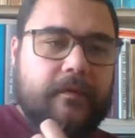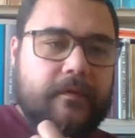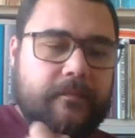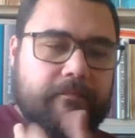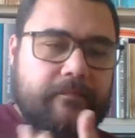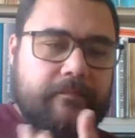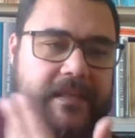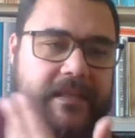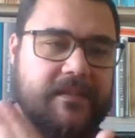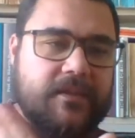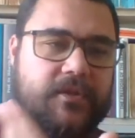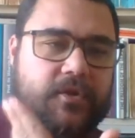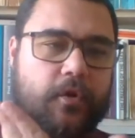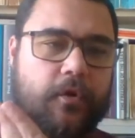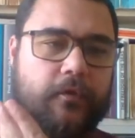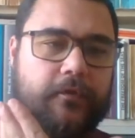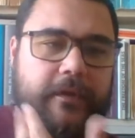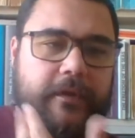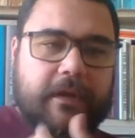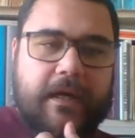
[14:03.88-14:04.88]
message
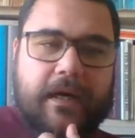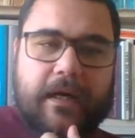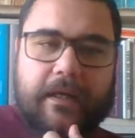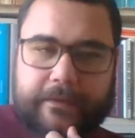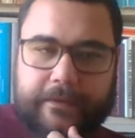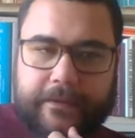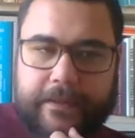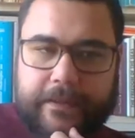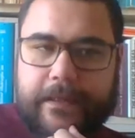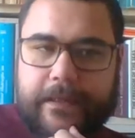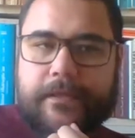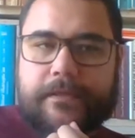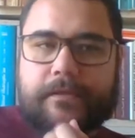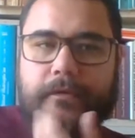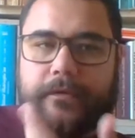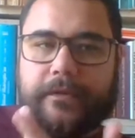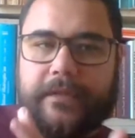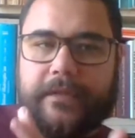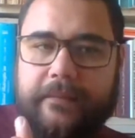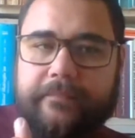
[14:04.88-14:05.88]
of the God.
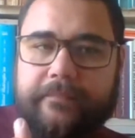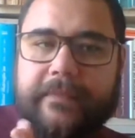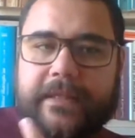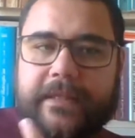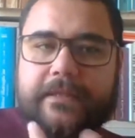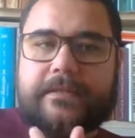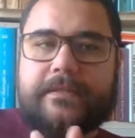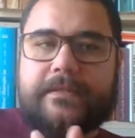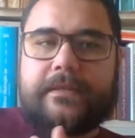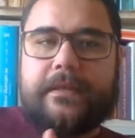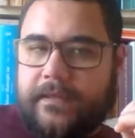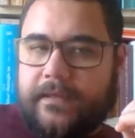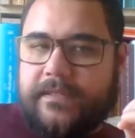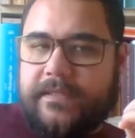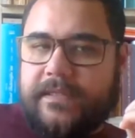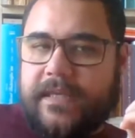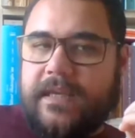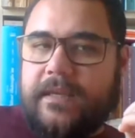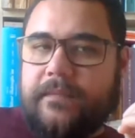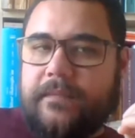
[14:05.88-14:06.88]
So that means
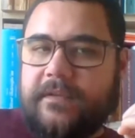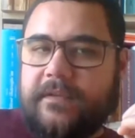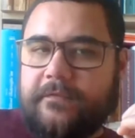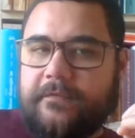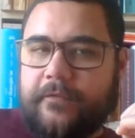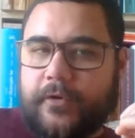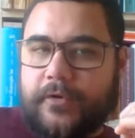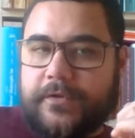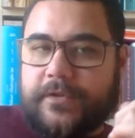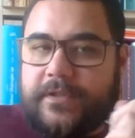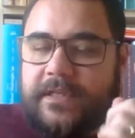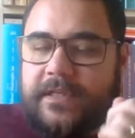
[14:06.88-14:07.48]
Selim I